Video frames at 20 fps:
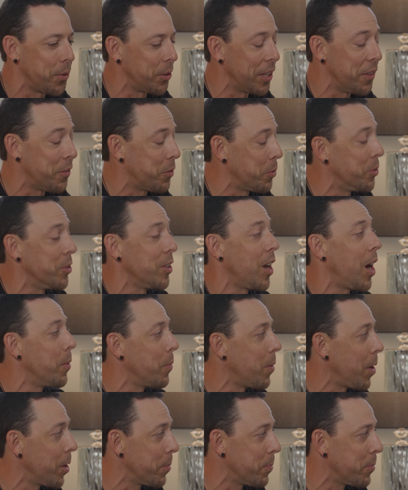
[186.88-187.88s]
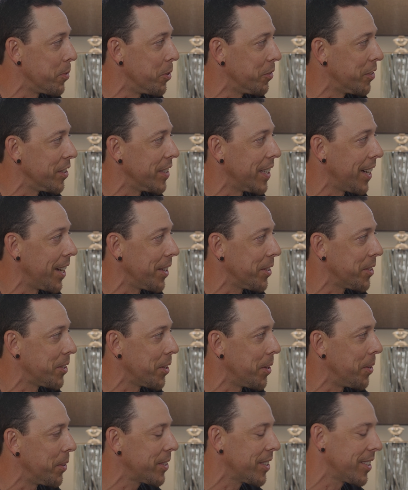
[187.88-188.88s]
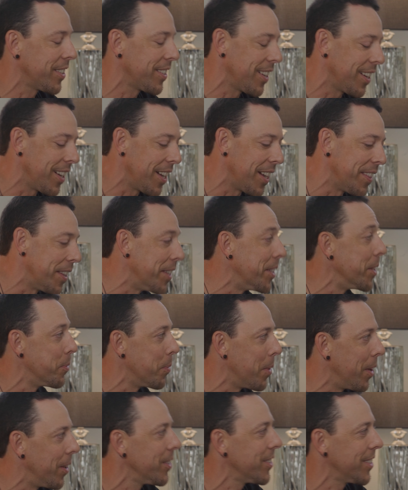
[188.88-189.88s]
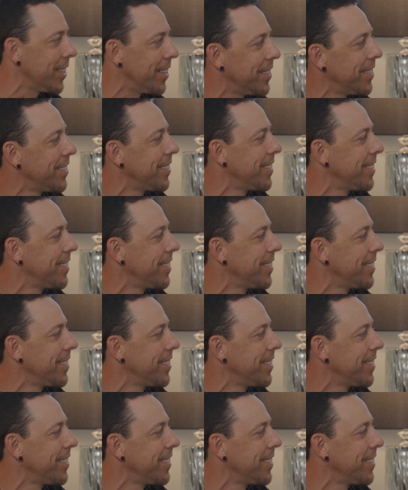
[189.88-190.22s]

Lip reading: whole lift was not waterproofed, and they got soaked, and they did well. So